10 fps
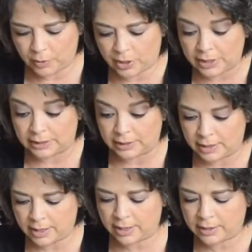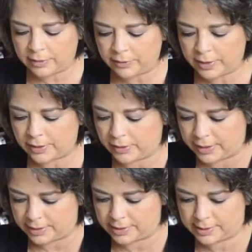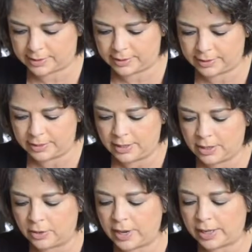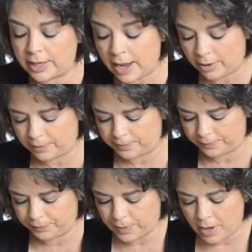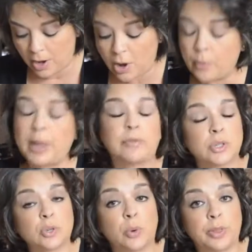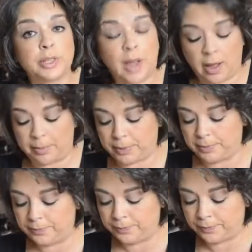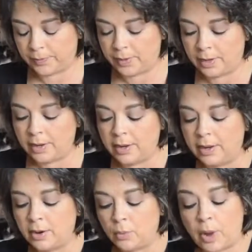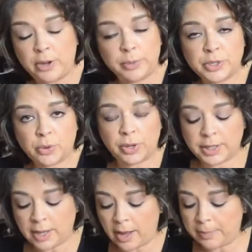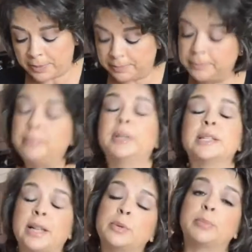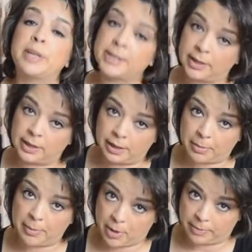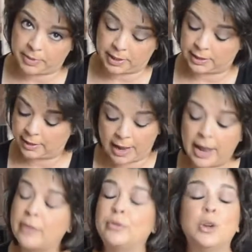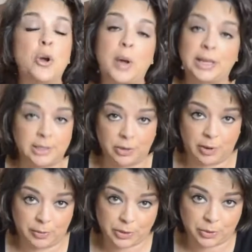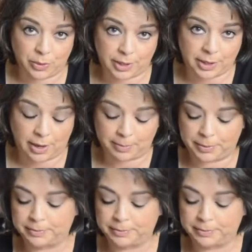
are going to love this. Okay, now we have to score the top. Why do we score the top? Because that's what my Scythian and my mom did. I have no idea why we score the top.